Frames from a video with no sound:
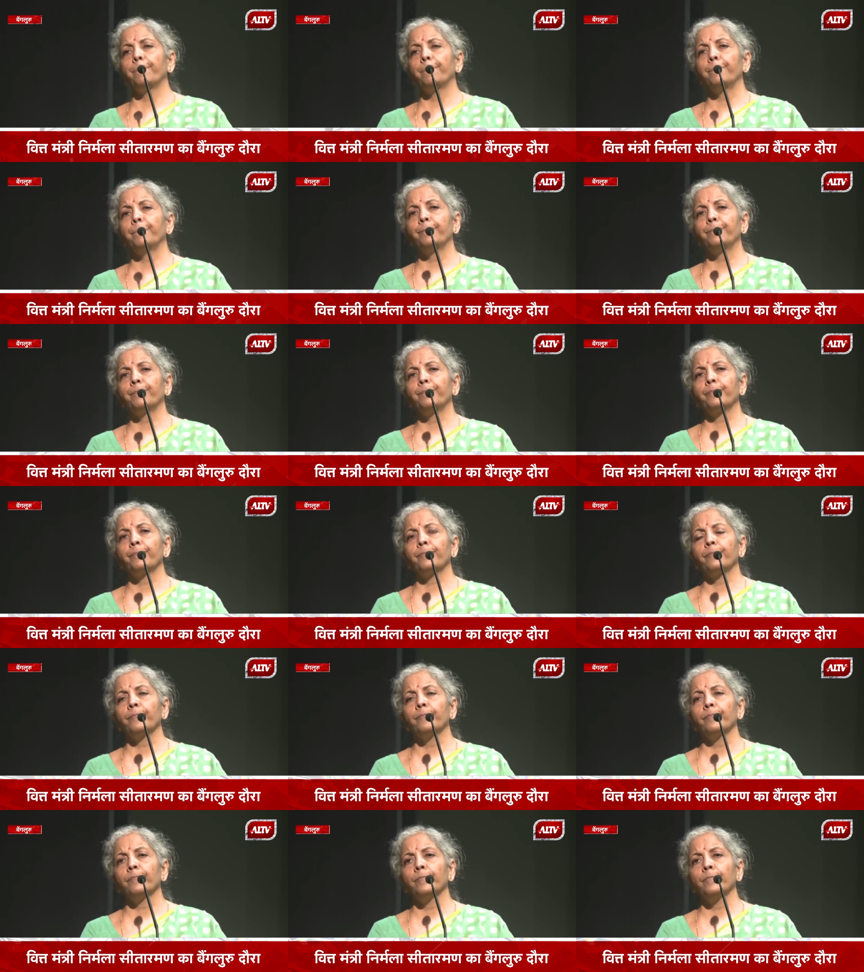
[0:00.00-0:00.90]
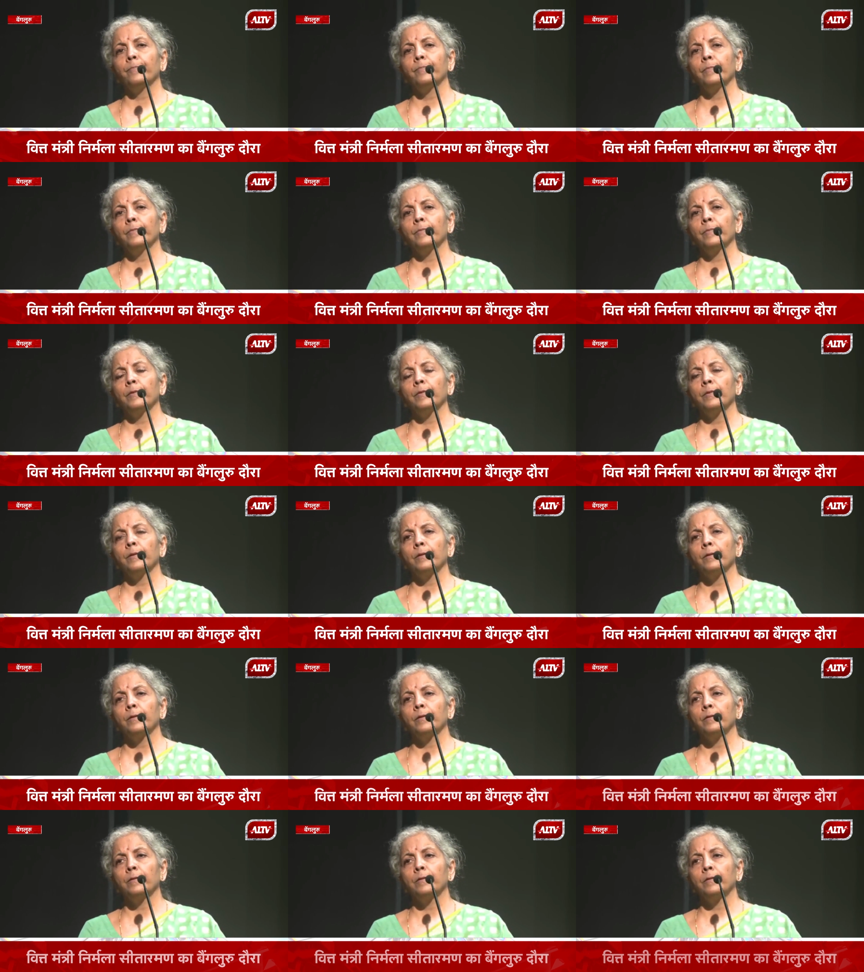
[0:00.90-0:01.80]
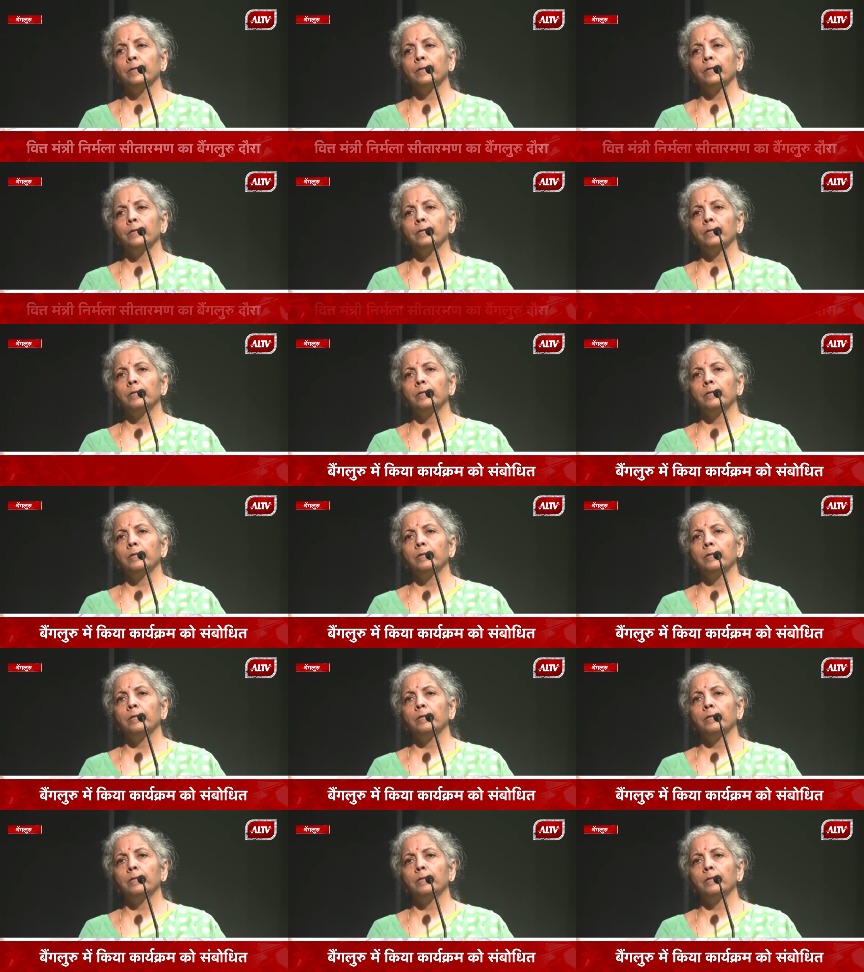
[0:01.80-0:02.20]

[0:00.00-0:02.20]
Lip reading: (silence)